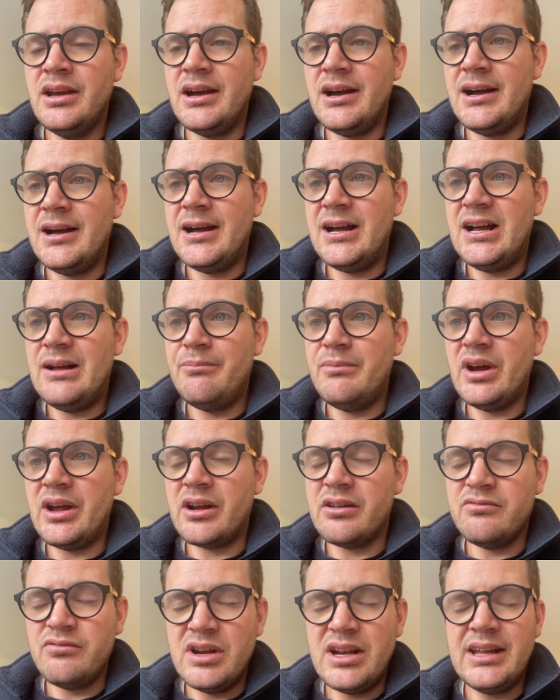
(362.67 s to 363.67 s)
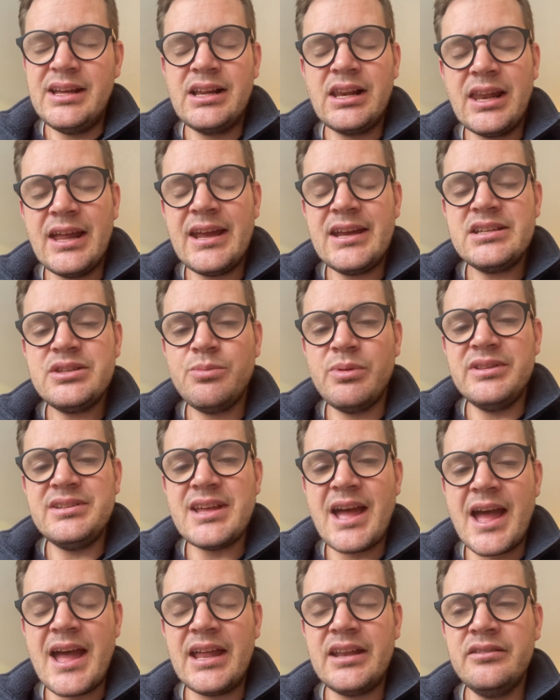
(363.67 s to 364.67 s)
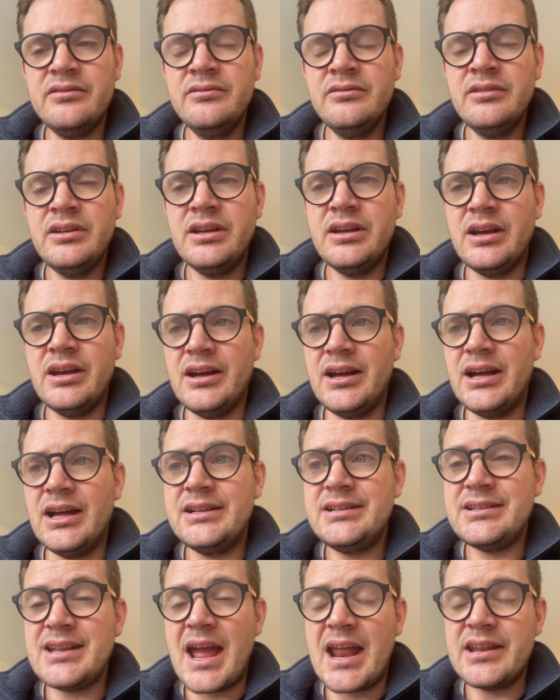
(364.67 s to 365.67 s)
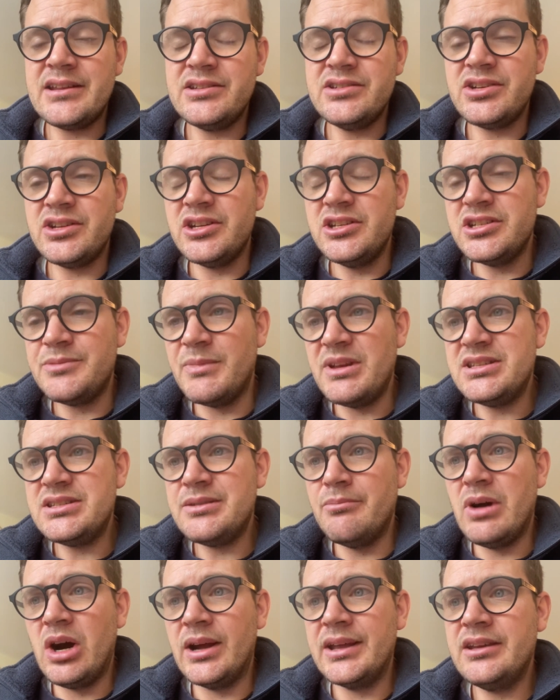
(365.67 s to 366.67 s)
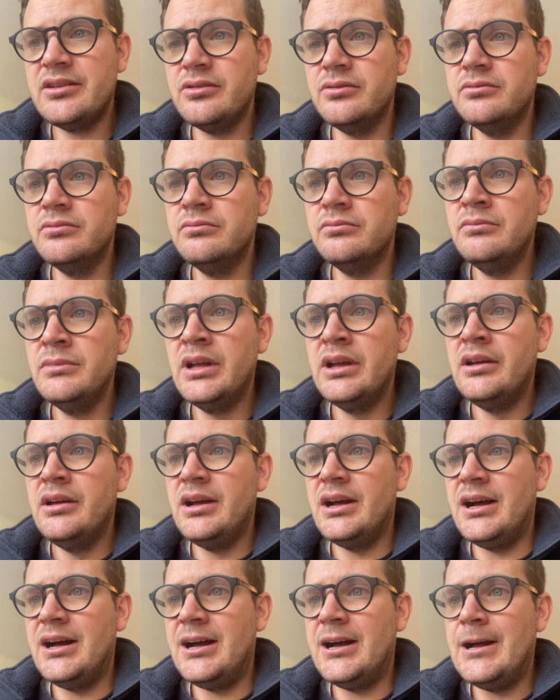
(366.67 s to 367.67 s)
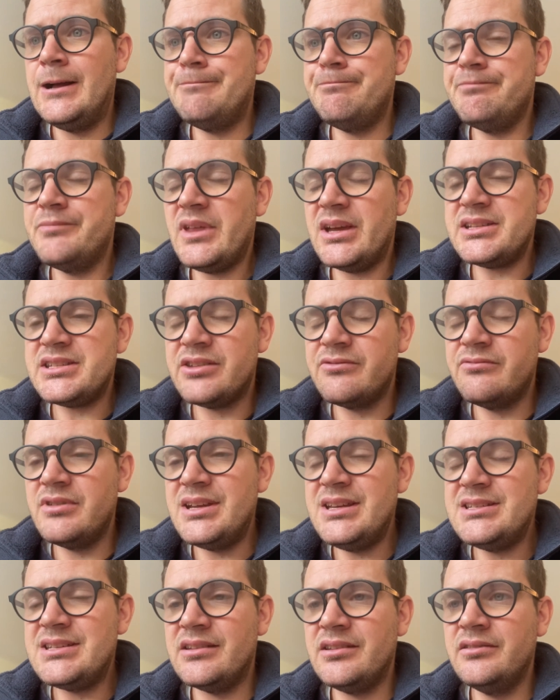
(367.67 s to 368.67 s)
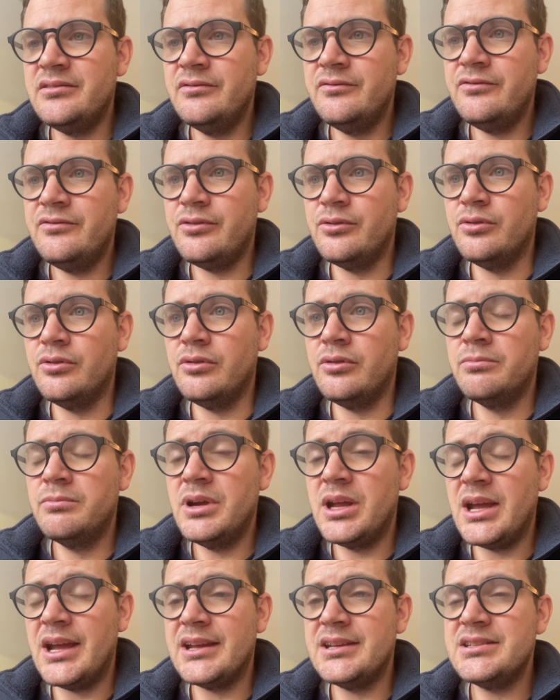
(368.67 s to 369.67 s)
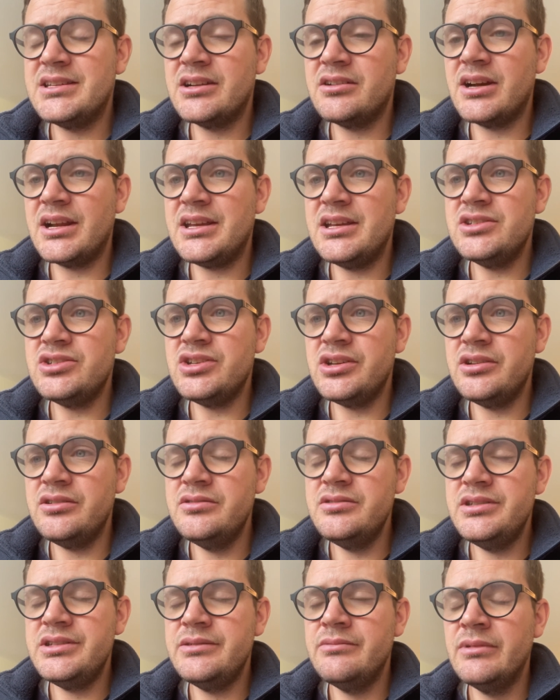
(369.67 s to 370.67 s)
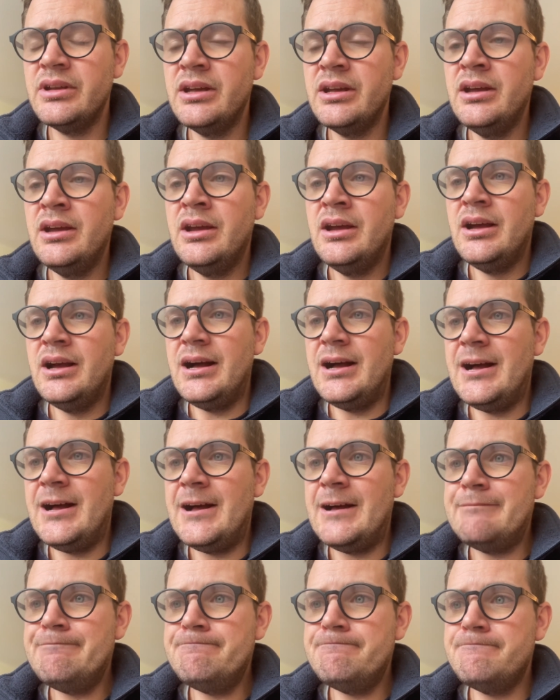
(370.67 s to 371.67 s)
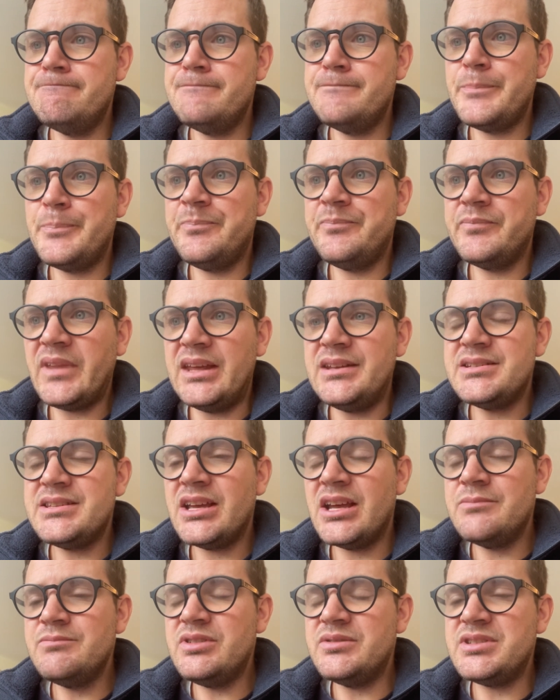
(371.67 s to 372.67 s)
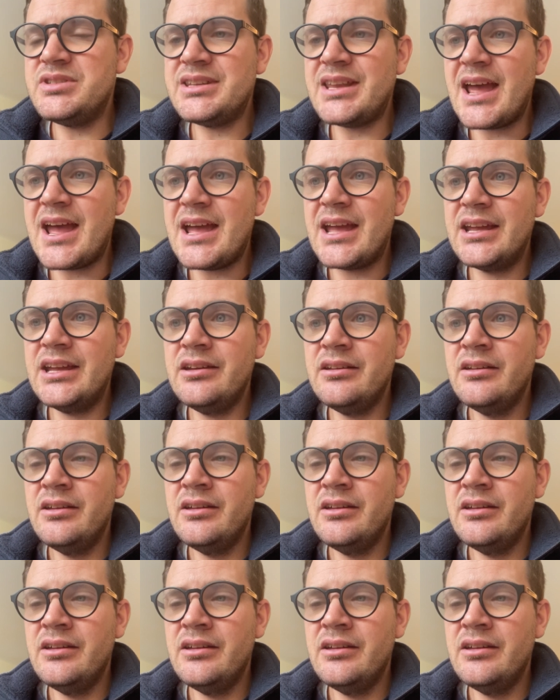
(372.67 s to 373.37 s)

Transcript: and I really clicked with Dan. Dan introduced me to Michael. That's the reason for going into cricket shoes. In terms of stag